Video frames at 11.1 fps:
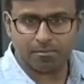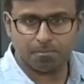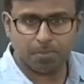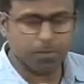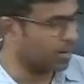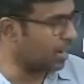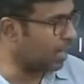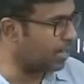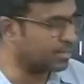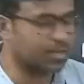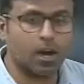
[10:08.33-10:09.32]
People
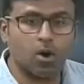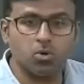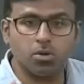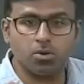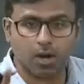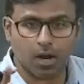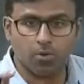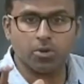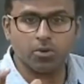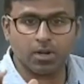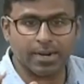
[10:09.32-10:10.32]
ask, how do
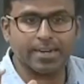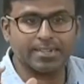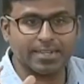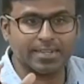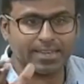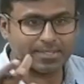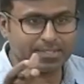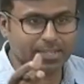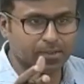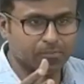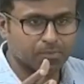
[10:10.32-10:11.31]
you connect in
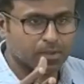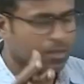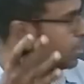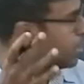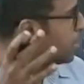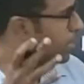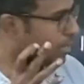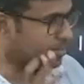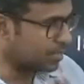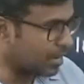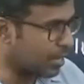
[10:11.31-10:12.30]
essay?
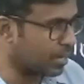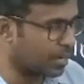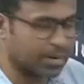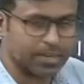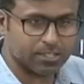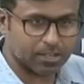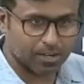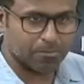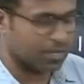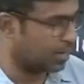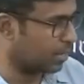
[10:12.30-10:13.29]
Essay la connection
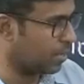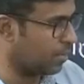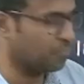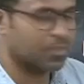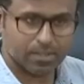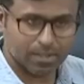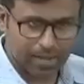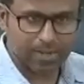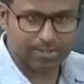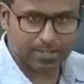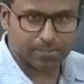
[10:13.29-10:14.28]
ebdina,
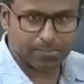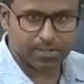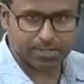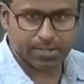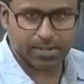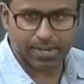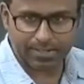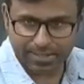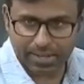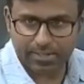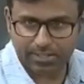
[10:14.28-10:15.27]
last time I said,
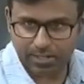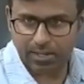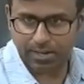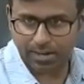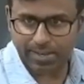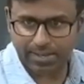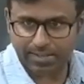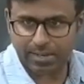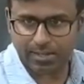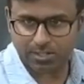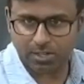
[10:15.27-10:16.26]
Antakshari, like
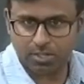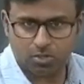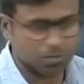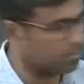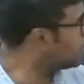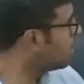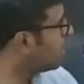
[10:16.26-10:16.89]
Antakshari it should be.